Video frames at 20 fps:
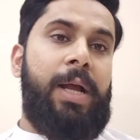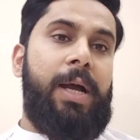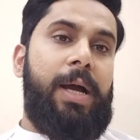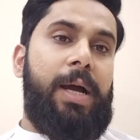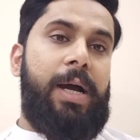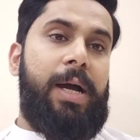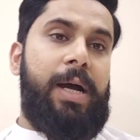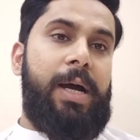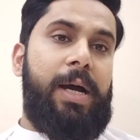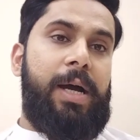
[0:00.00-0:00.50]

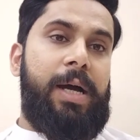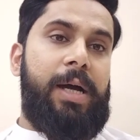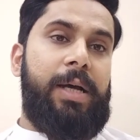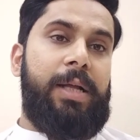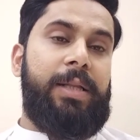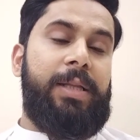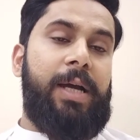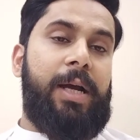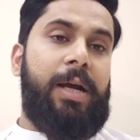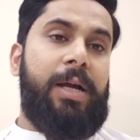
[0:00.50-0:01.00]

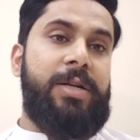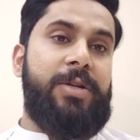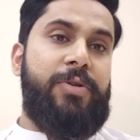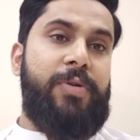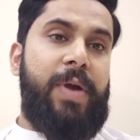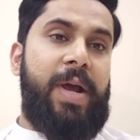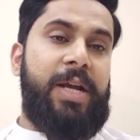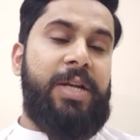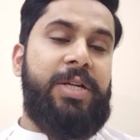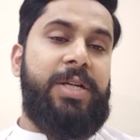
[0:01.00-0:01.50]
the
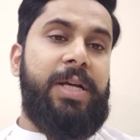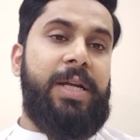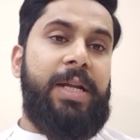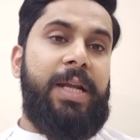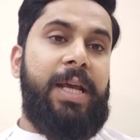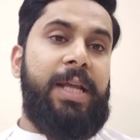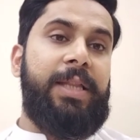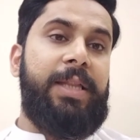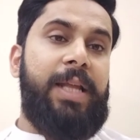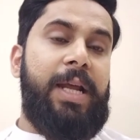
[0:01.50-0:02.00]
contraction
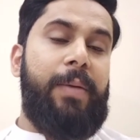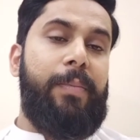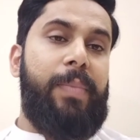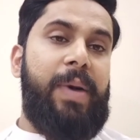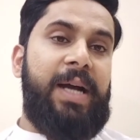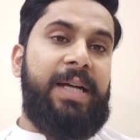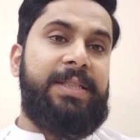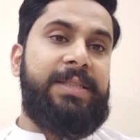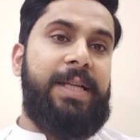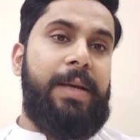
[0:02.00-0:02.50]
in their
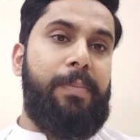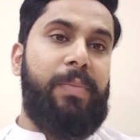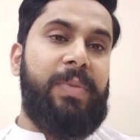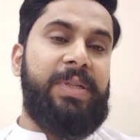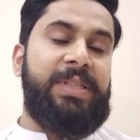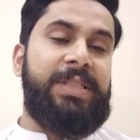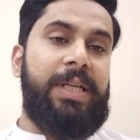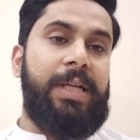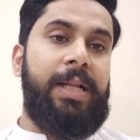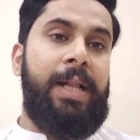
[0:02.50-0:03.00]
bicep
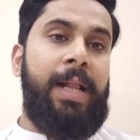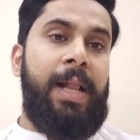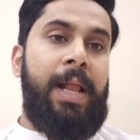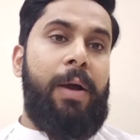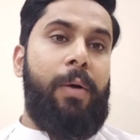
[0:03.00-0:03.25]
muscle